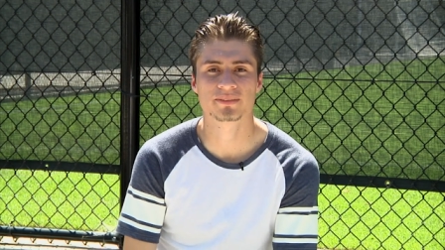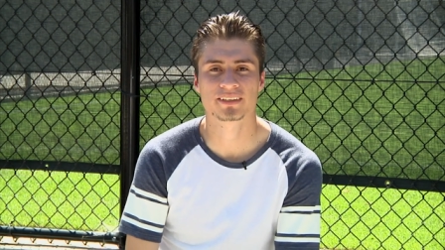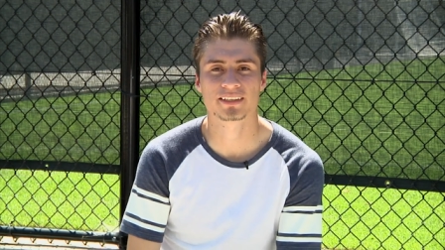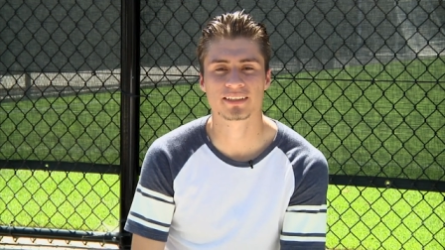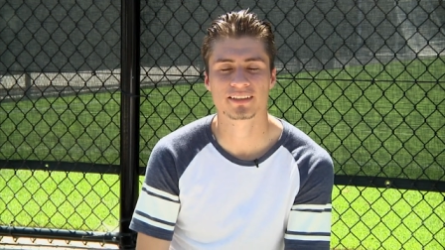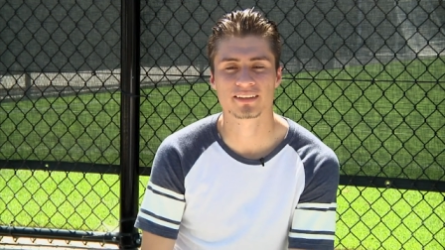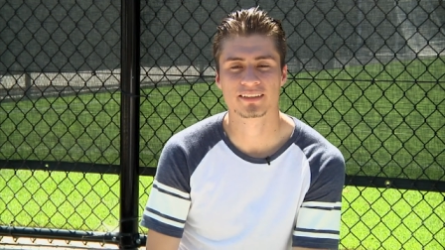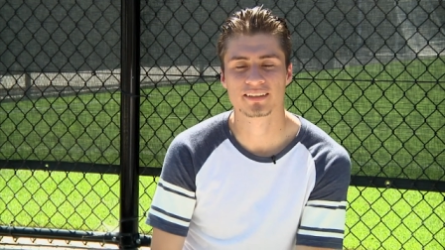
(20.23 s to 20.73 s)

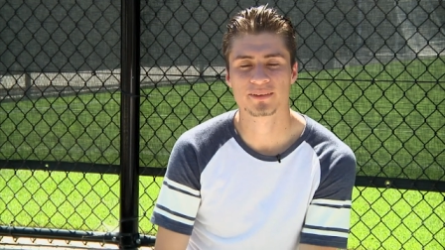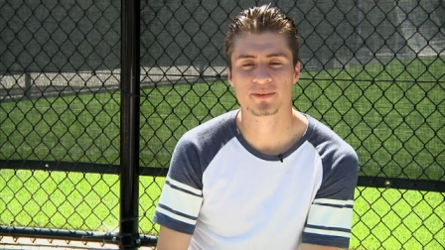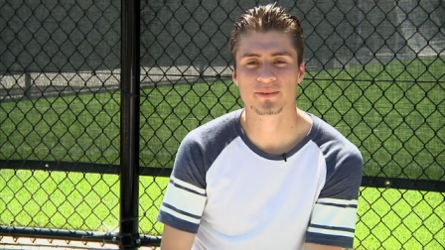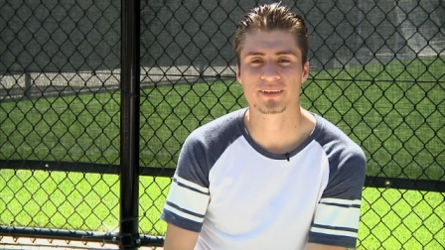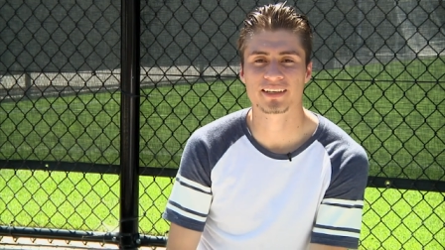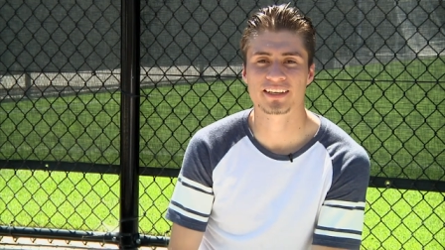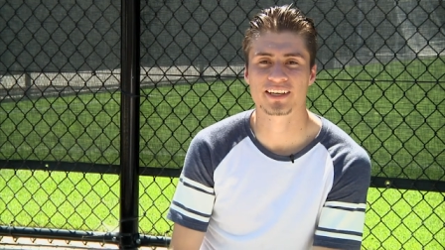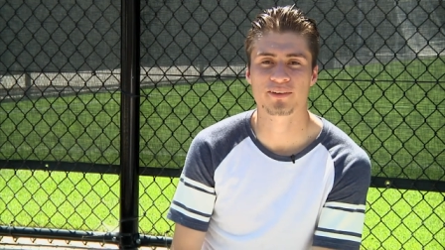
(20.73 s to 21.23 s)
And
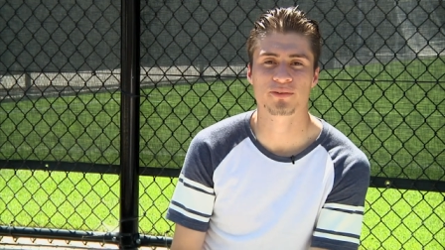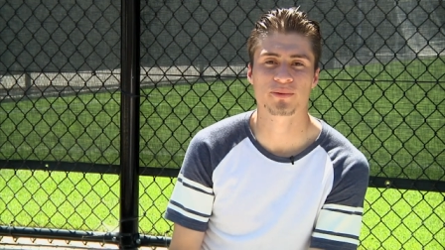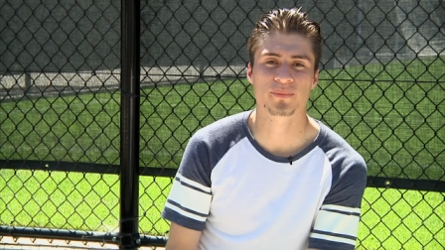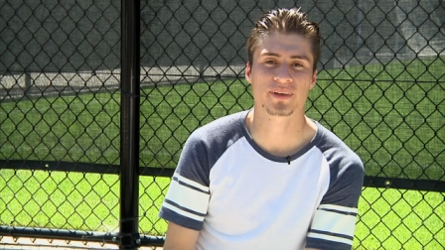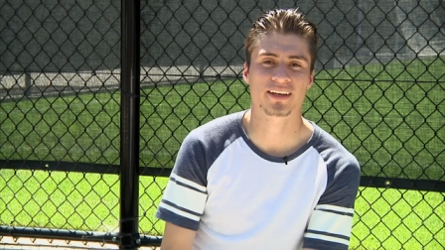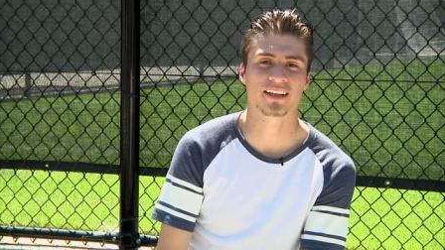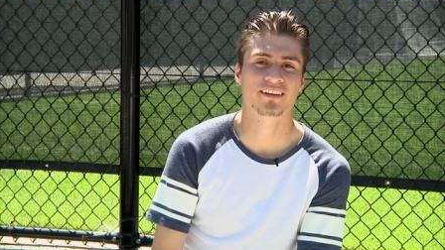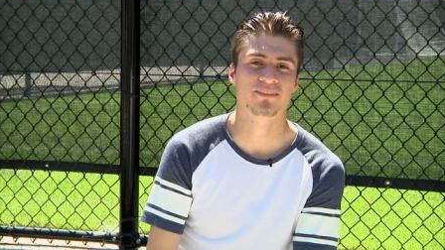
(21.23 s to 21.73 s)
where I came from
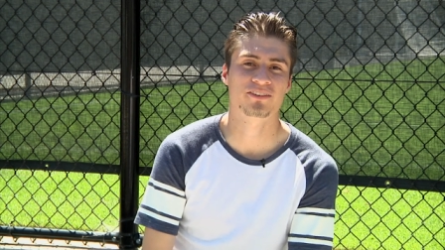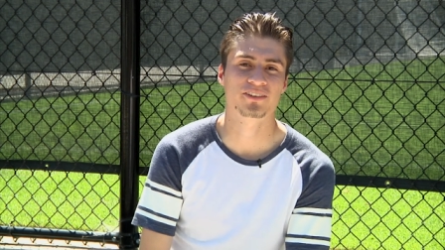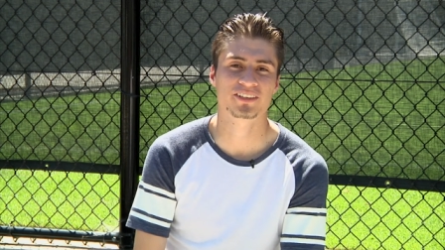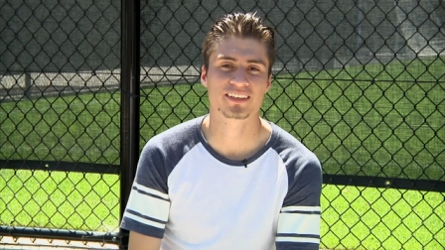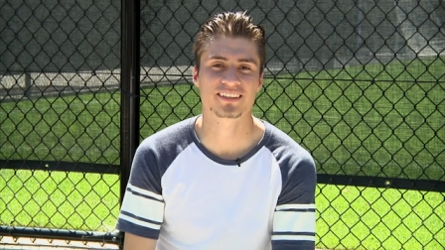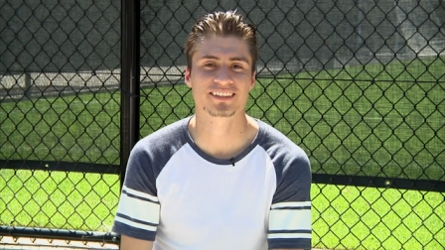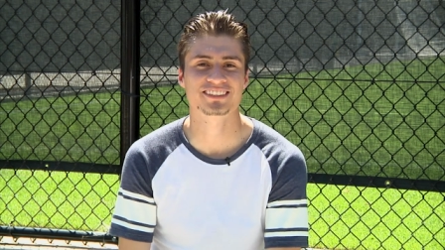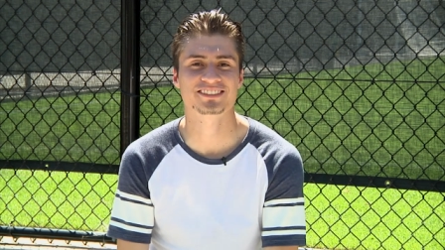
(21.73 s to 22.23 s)
in
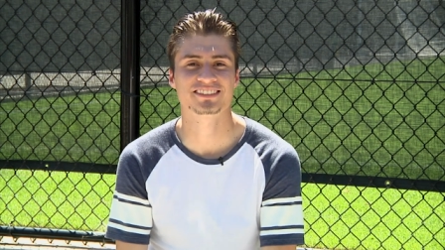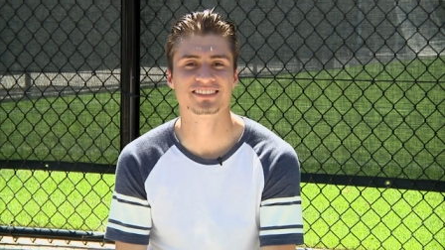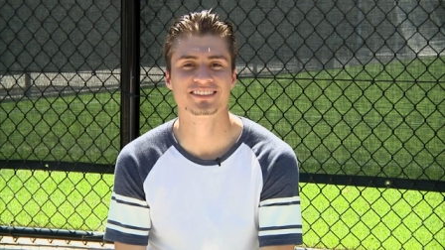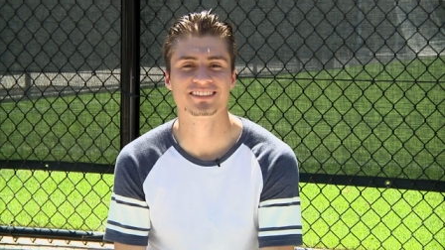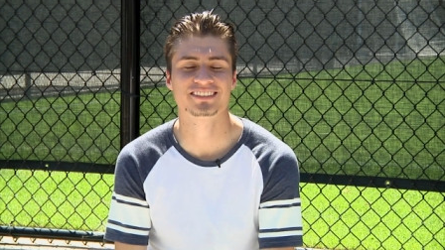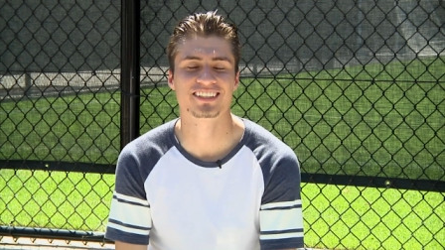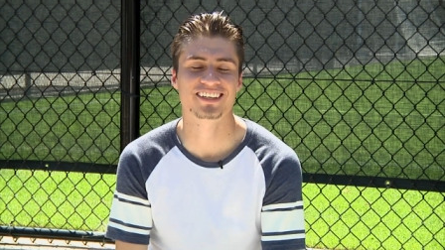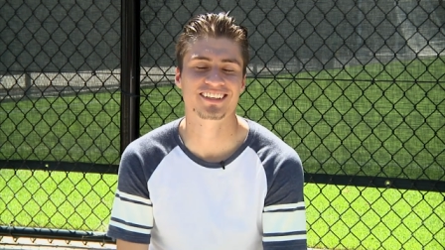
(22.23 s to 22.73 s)
California, there's
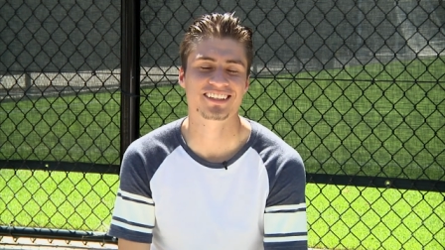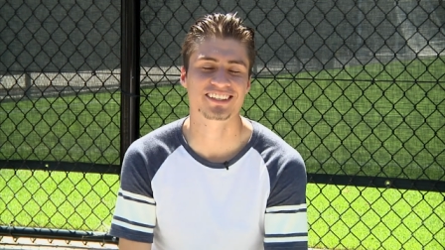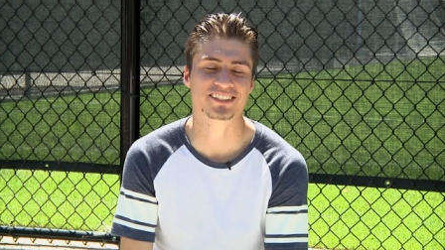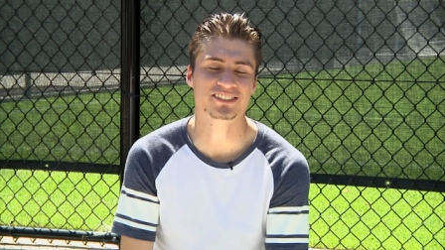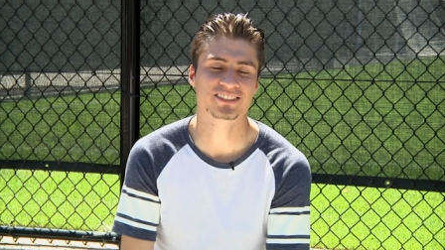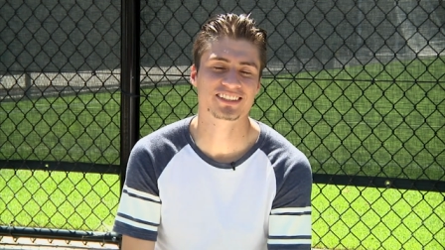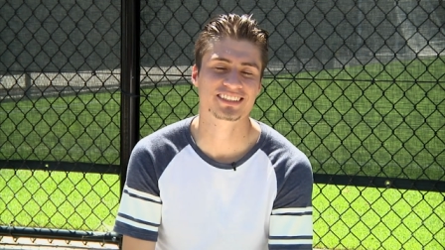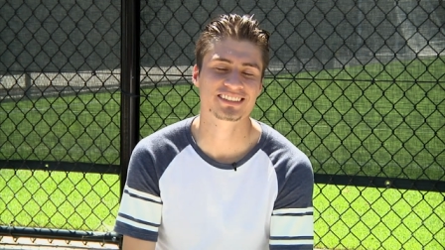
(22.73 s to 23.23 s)
not a lot
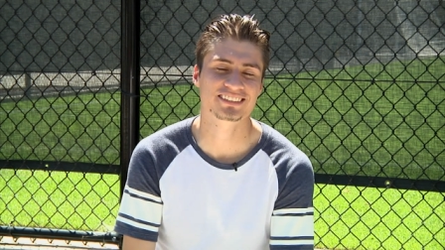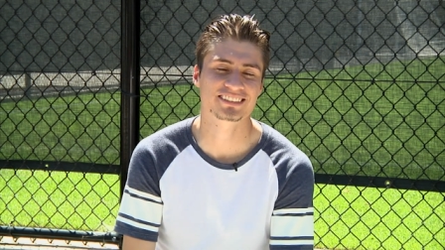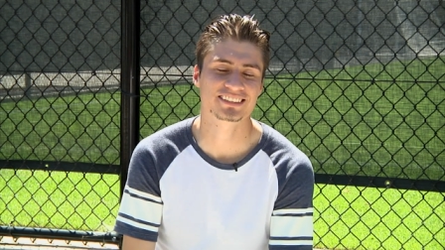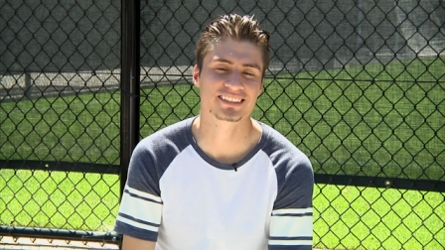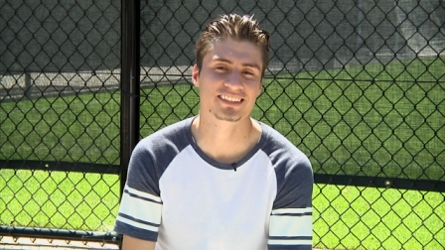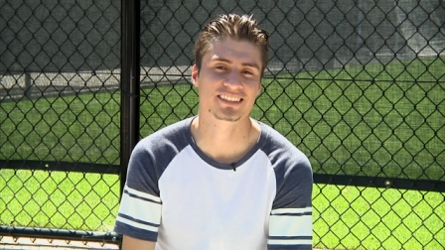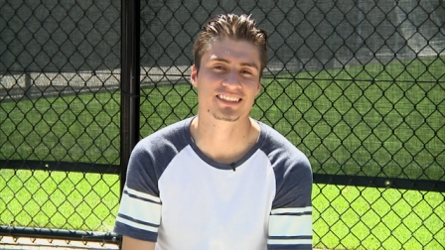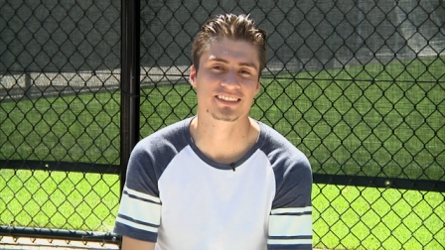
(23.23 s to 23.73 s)
of trees,
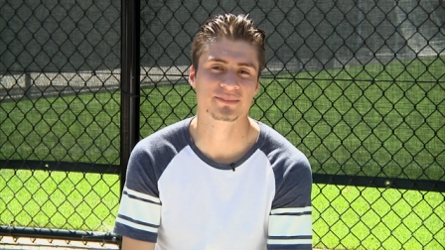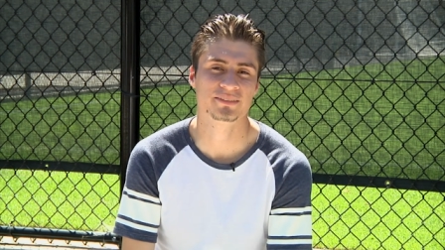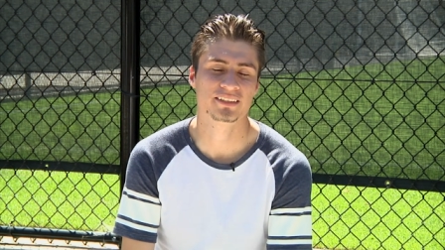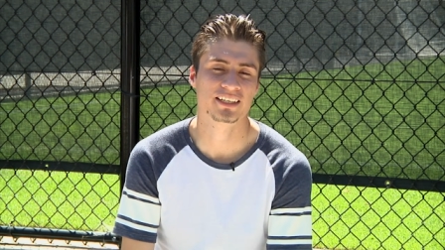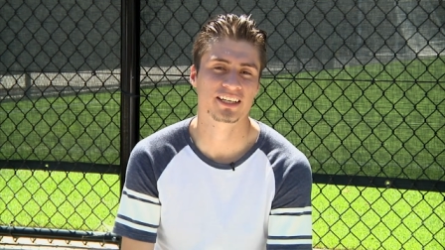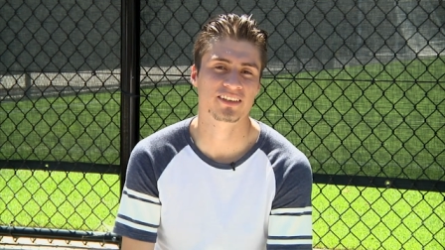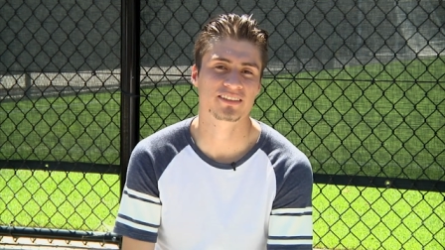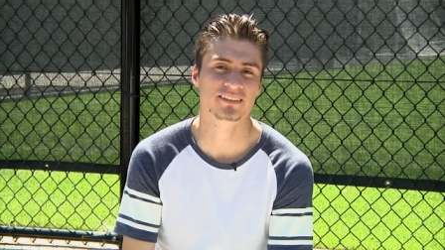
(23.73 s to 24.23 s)
and uh,
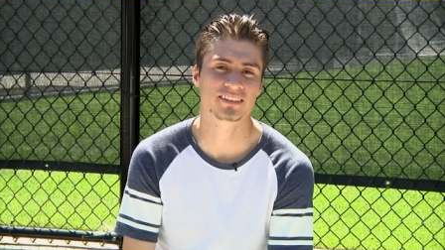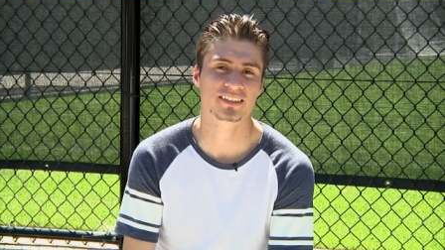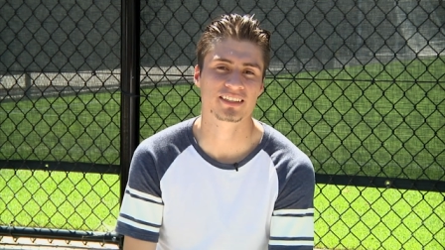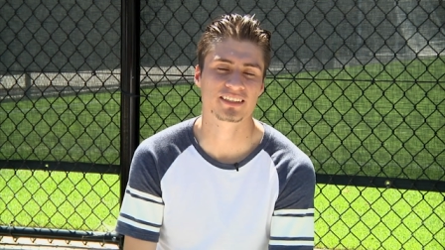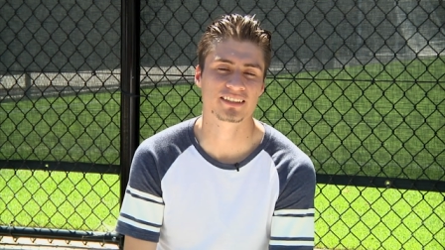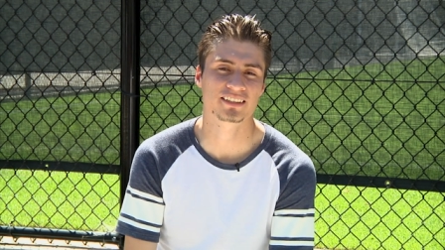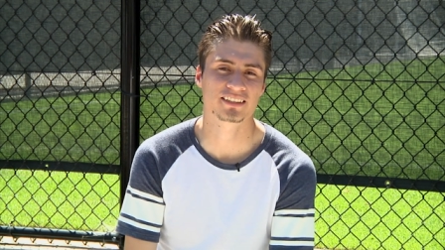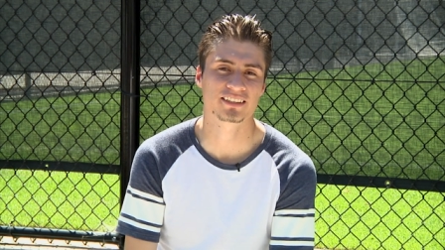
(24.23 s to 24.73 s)
I don't
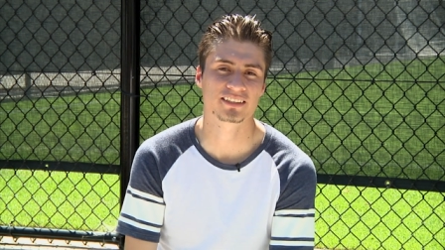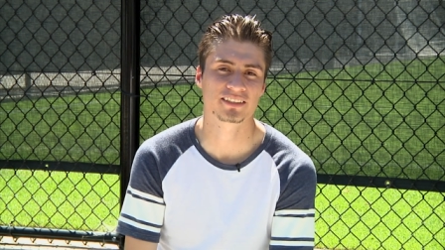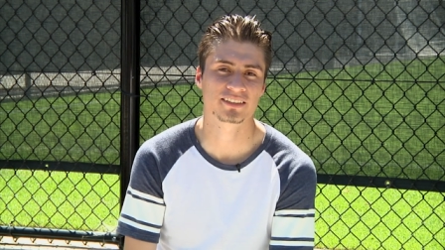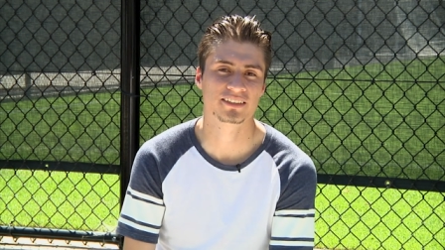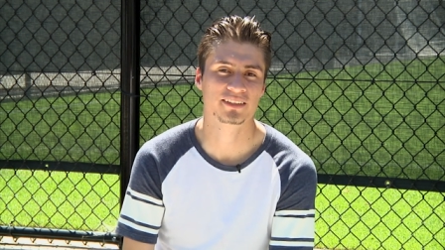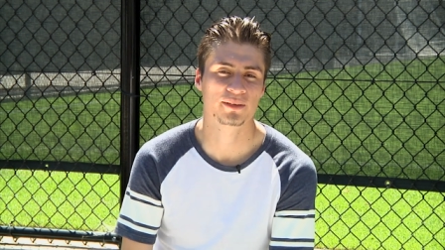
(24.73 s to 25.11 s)
think uh,